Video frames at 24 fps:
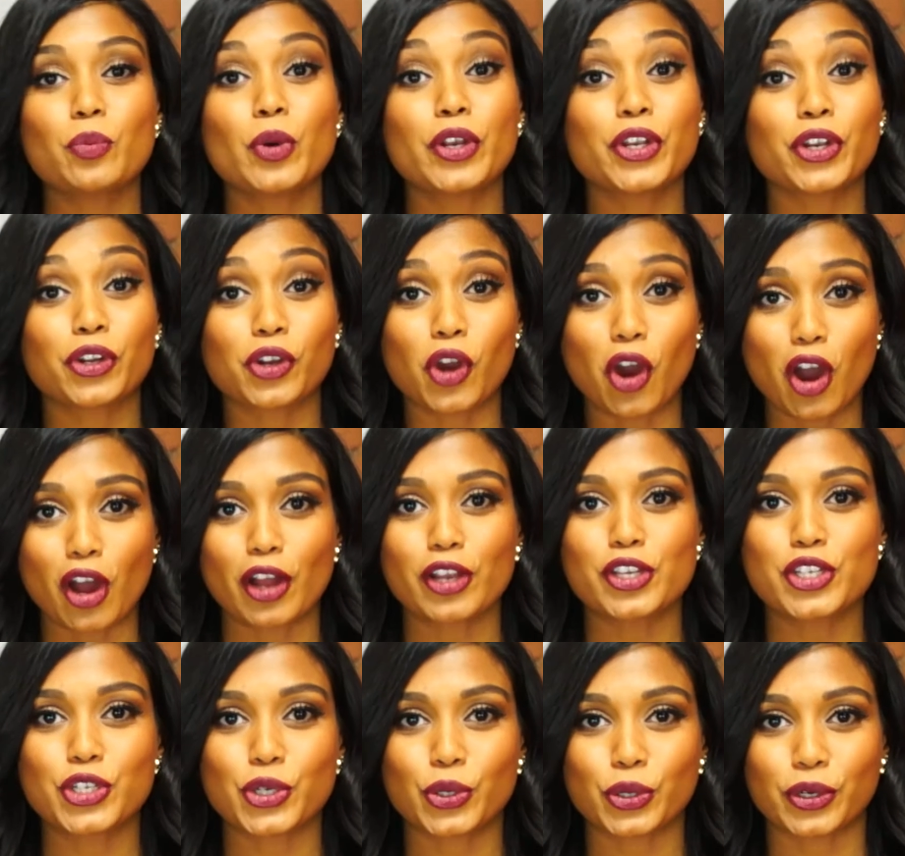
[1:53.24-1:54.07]
on what you're
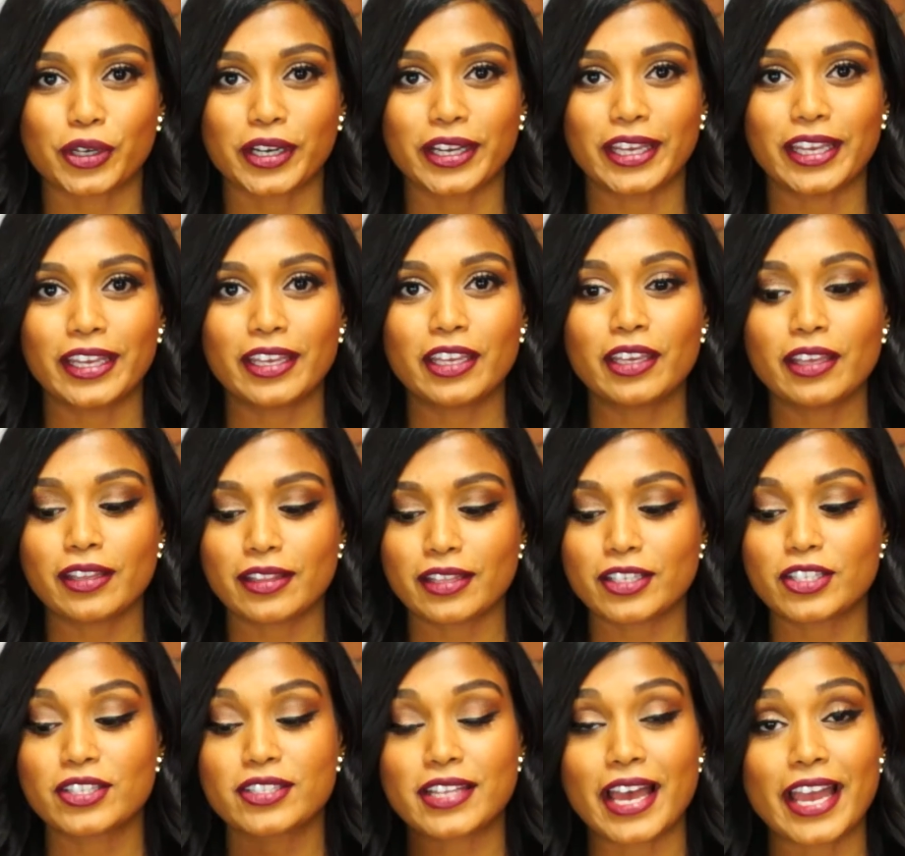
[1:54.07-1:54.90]
contouring,
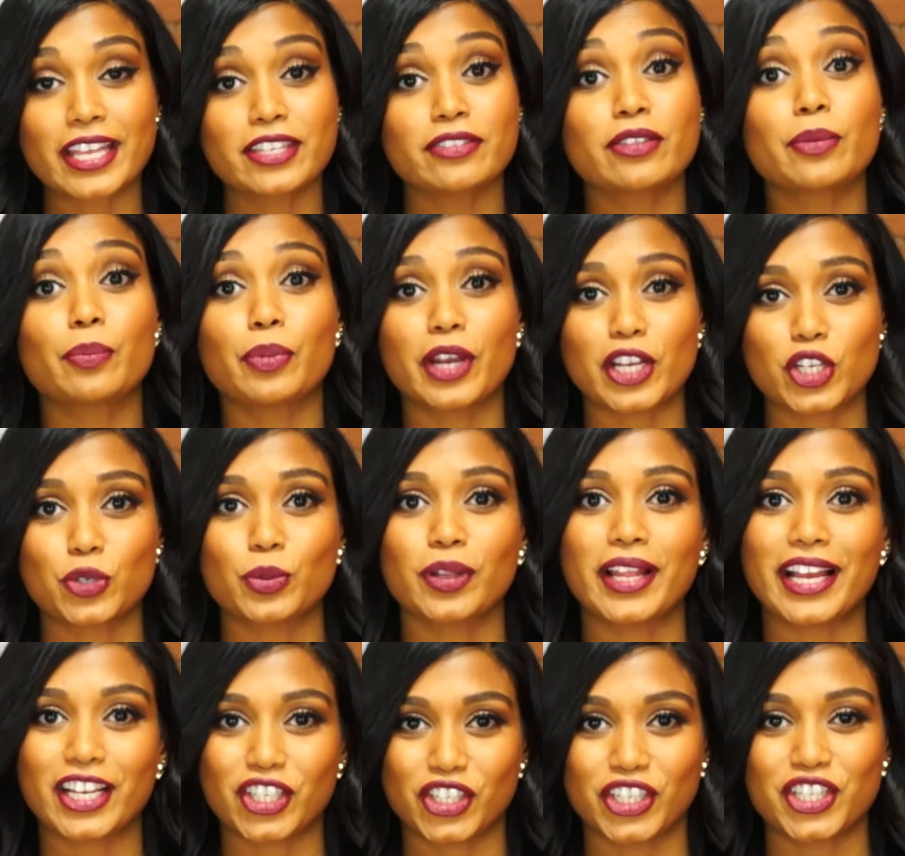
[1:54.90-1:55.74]
the size of the brush will
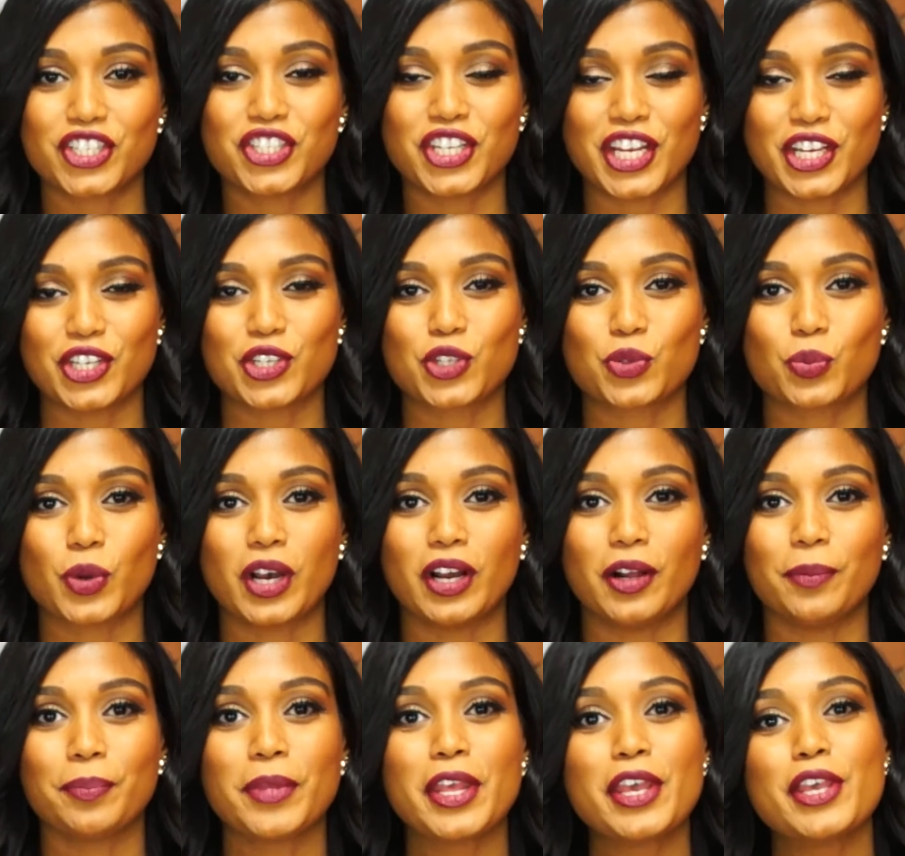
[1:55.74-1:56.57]
actually change as
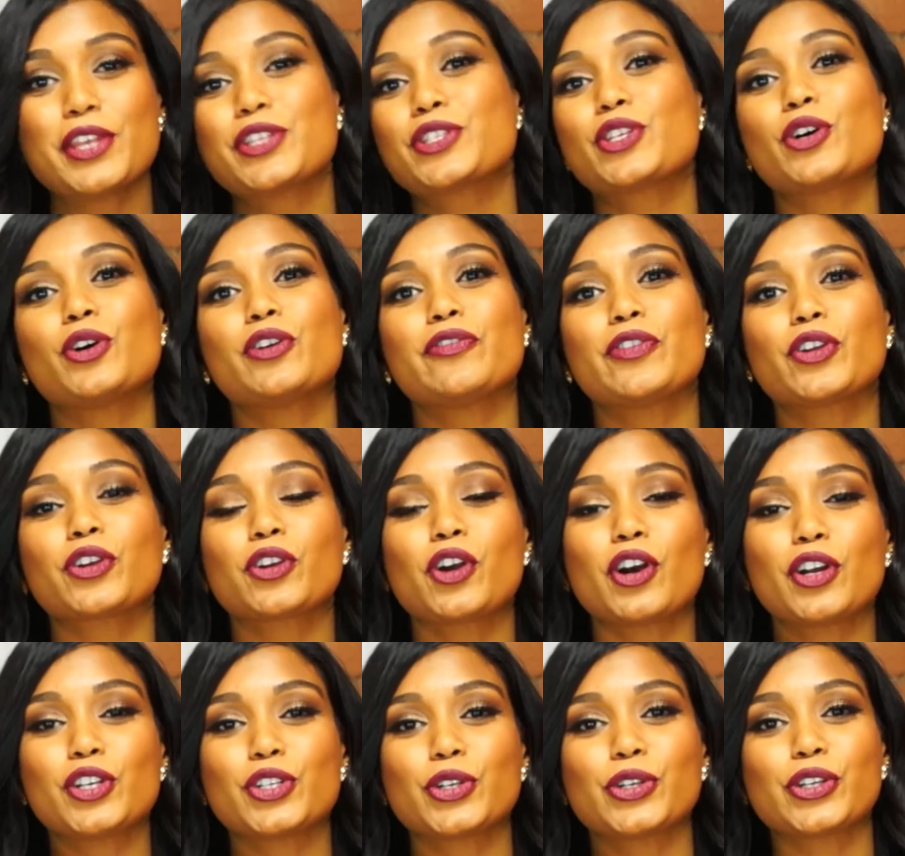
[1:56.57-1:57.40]
well. So if you're
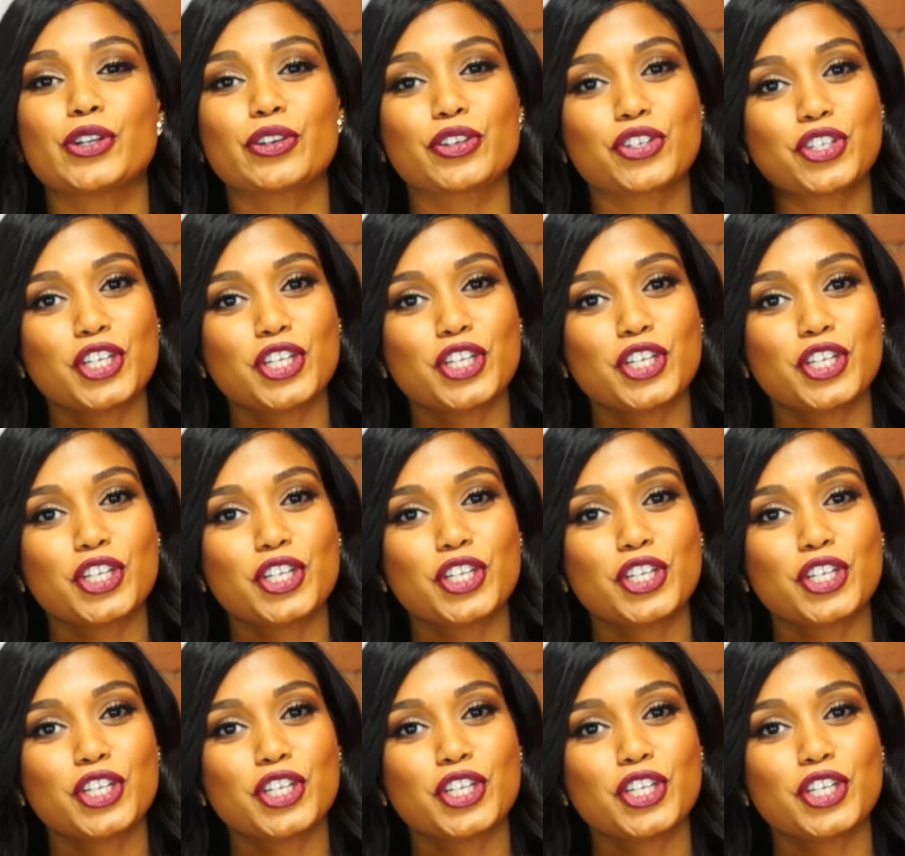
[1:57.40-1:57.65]
contouring your